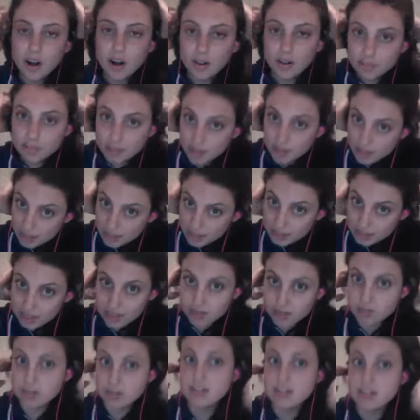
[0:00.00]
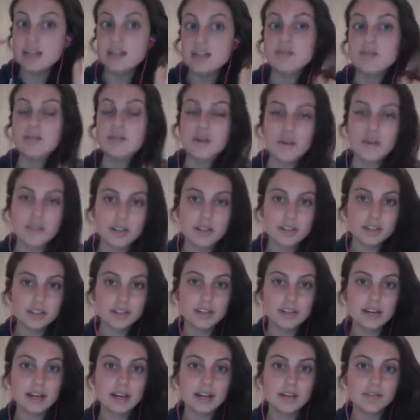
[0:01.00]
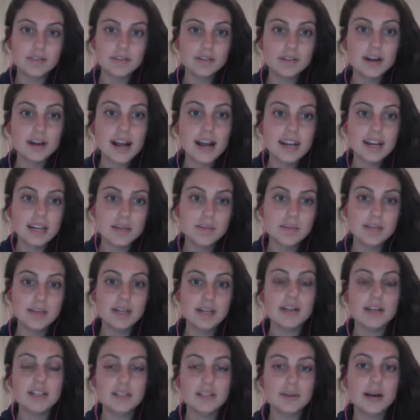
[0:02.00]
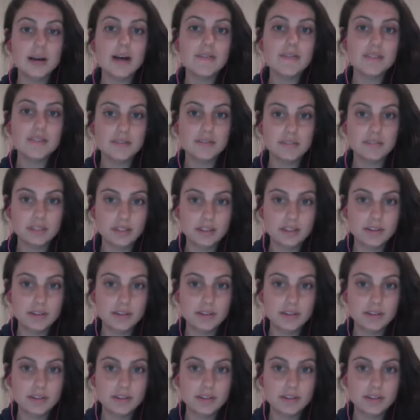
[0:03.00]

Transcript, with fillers: of the things that you need. And you know that you're getting a variety because you have a different,